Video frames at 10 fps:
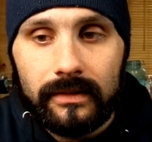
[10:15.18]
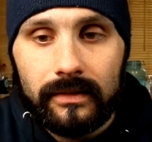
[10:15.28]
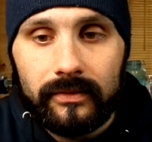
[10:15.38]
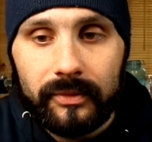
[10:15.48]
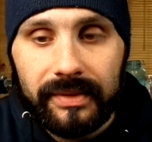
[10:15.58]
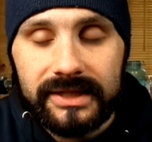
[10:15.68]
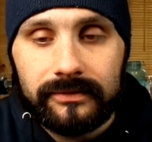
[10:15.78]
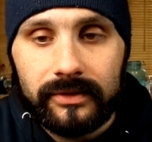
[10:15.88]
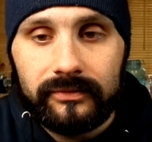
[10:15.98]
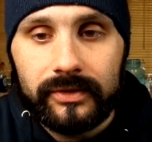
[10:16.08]
the best for
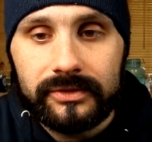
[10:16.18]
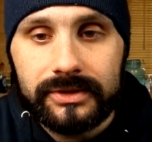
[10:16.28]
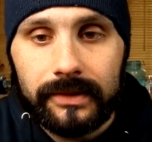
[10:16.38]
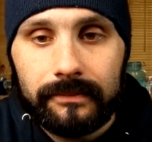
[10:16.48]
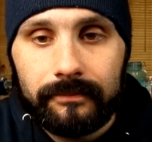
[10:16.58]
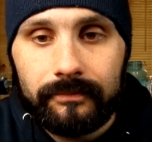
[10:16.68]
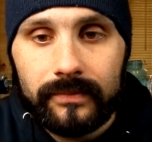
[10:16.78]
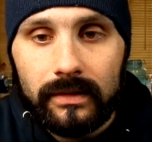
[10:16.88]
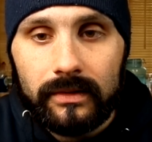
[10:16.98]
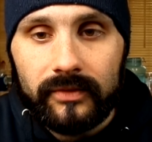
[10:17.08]
the future.
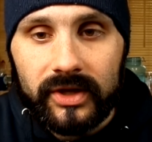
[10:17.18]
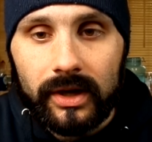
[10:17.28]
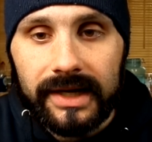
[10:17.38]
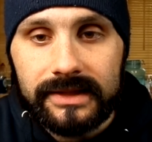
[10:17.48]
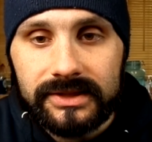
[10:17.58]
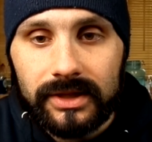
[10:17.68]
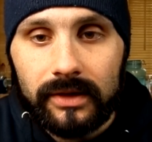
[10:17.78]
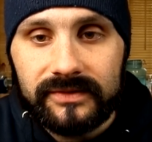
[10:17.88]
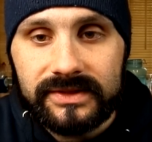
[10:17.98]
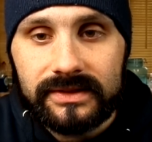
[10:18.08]
The guy
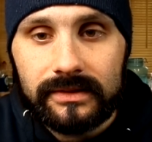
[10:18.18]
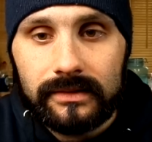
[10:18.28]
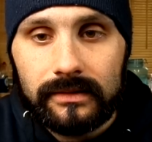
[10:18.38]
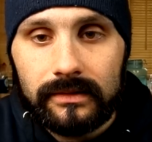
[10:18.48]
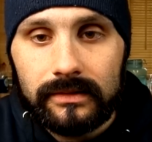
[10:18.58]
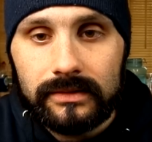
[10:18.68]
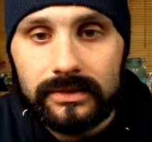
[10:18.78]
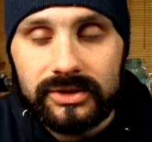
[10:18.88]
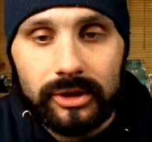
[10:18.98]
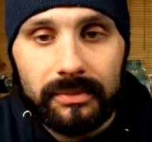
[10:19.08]
deserves
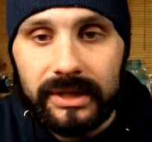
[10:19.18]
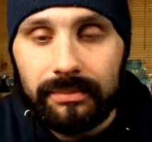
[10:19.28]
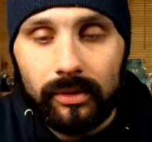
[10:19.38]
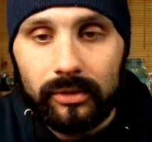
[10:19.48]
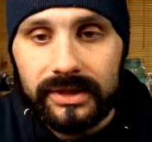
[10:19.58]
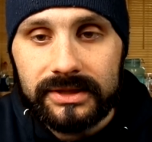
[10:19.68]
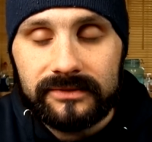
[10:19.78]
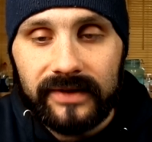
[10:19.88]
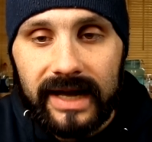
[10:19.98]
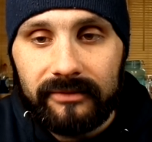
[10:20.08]
so many plaudits
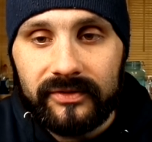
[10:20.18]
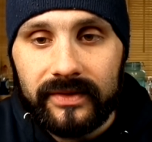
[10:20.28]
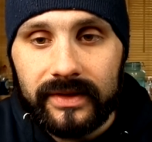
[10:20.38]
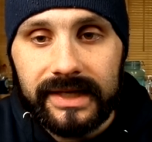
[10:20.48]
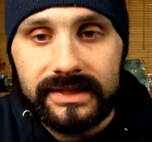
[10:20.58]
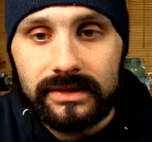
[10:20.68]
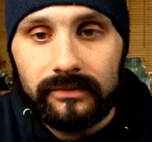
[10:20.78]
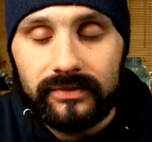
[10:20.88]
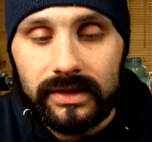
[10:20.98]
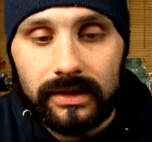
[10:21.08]
for everything that he's done
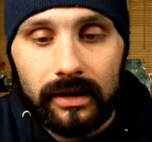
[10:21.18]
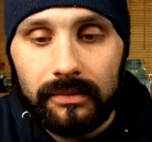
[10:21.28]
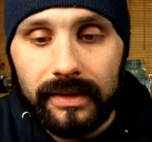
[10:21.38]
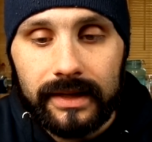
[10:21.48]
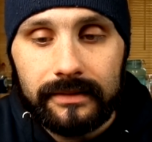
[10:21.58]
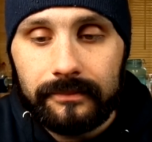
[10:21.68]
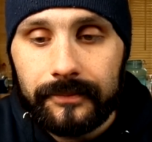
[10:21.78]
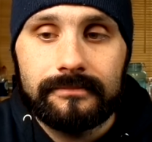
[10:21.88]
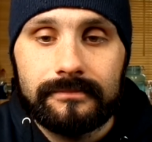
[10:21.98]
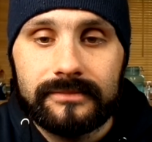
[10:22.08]
for the club, and
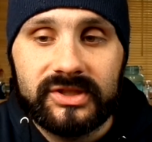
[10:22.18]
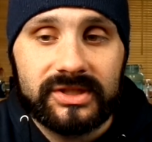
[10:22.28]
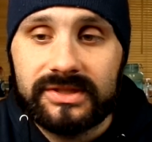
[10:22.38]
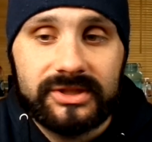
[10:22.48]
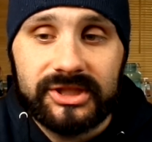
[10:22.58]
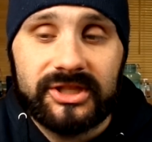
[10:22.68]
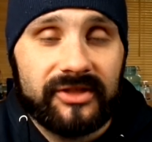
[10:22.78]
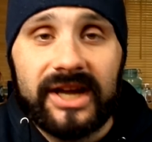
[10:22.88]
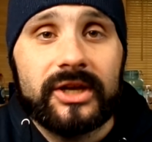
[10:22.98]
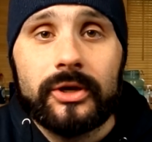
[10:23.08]
just
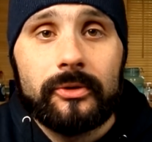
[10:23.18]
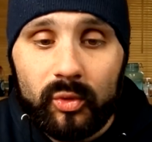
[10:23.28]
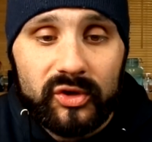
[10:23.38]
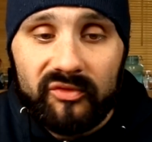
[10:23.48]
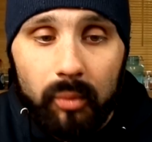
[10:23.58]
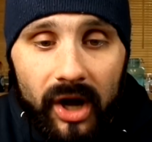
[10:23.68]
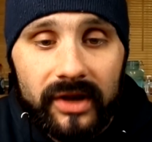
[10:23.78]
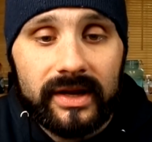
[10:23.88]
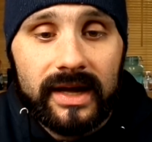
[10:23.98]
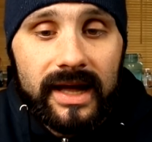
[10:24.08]
thank you. You've won